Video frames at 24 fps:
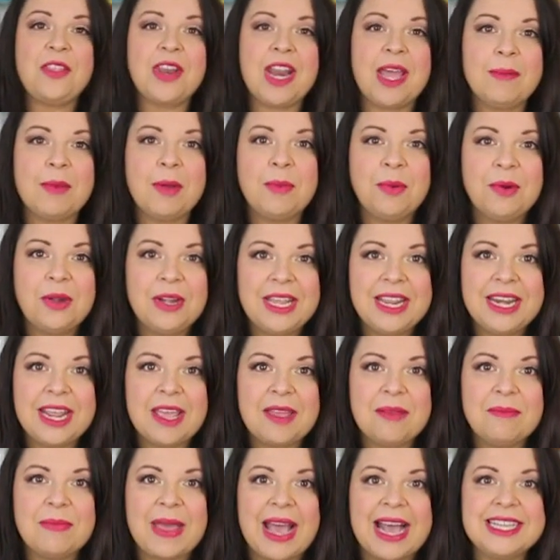that I'm a Bernina
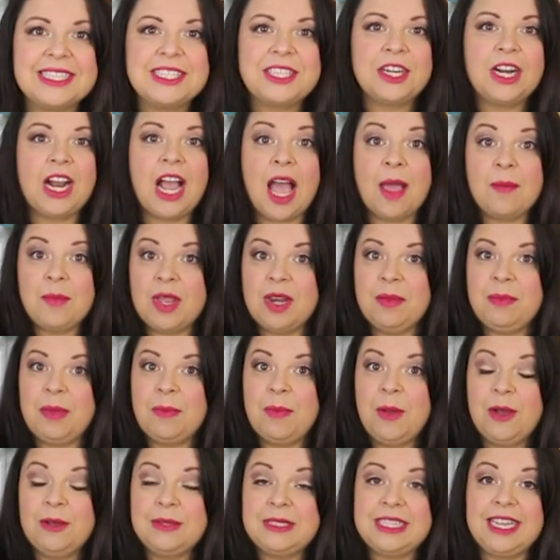ambassador, I'm going to be
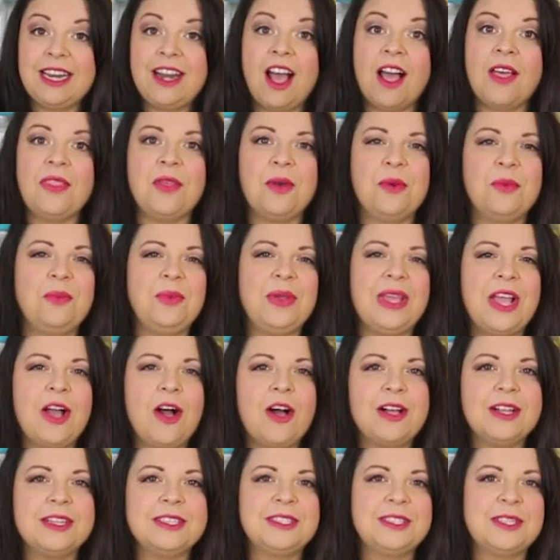posting on the We
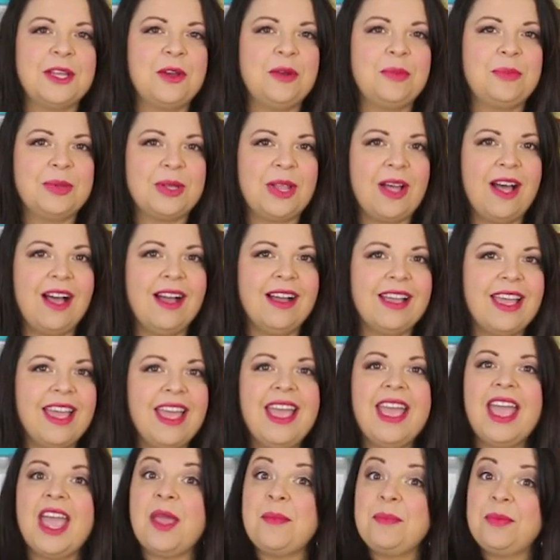All Sew blog
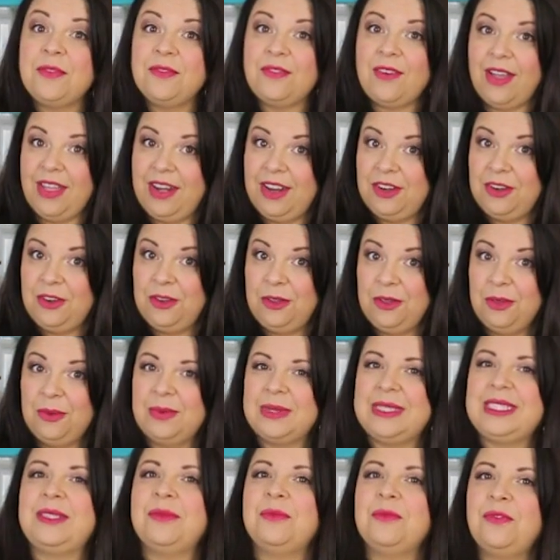and providing you
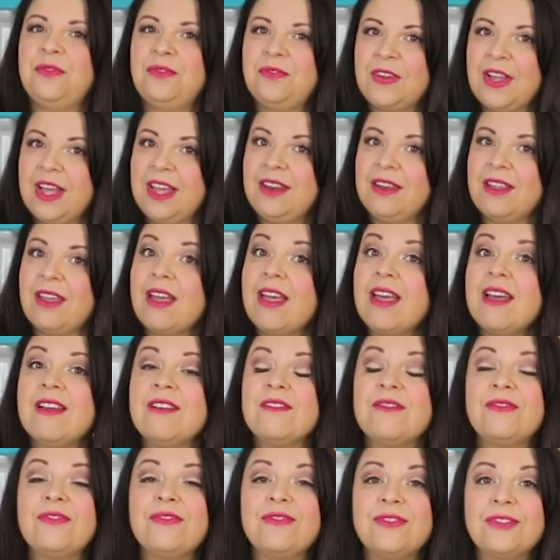with some fun,
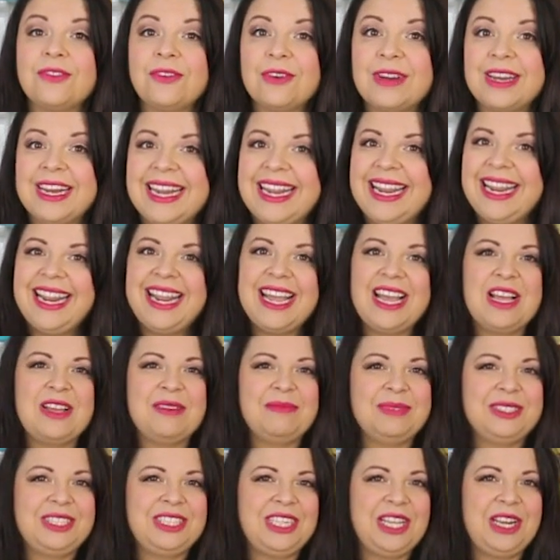free
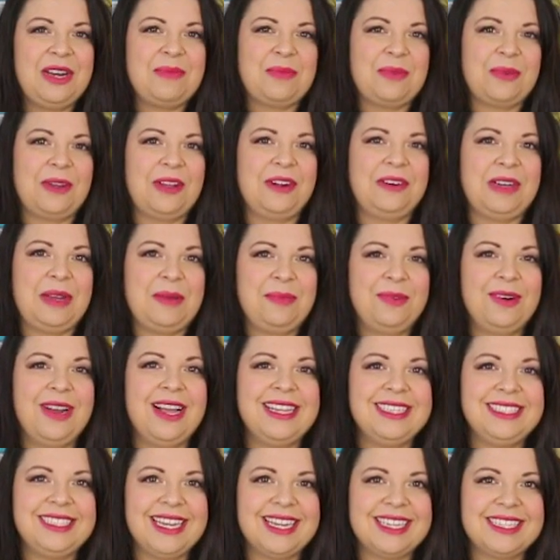machine embroidery
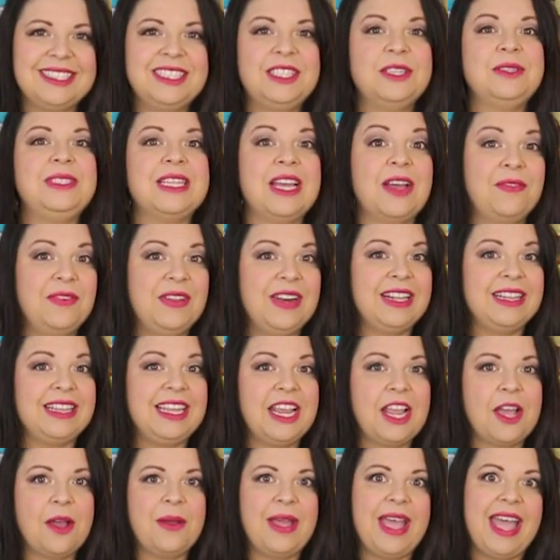projects. So definitely
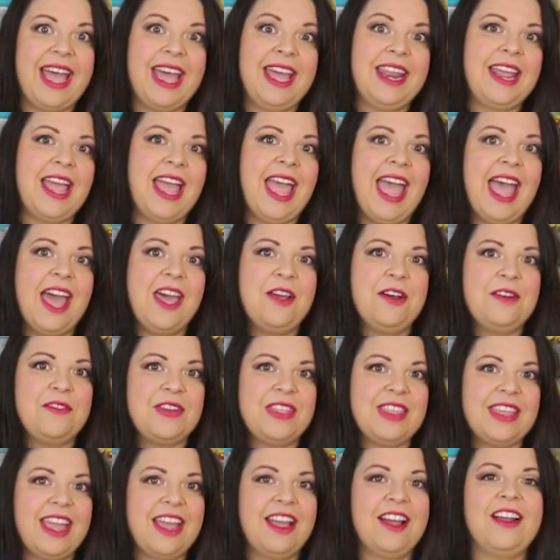go ahead, head over
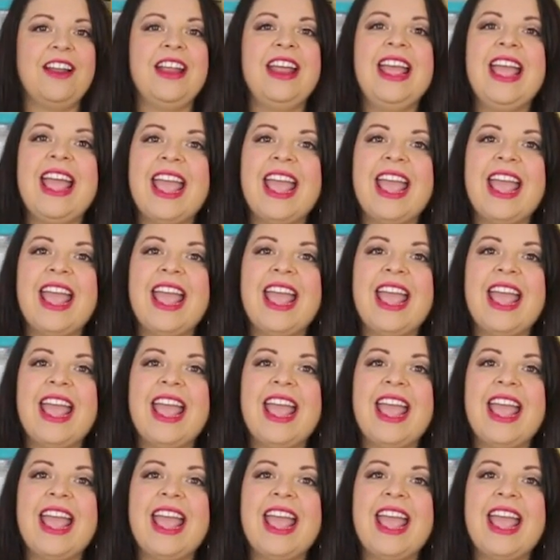there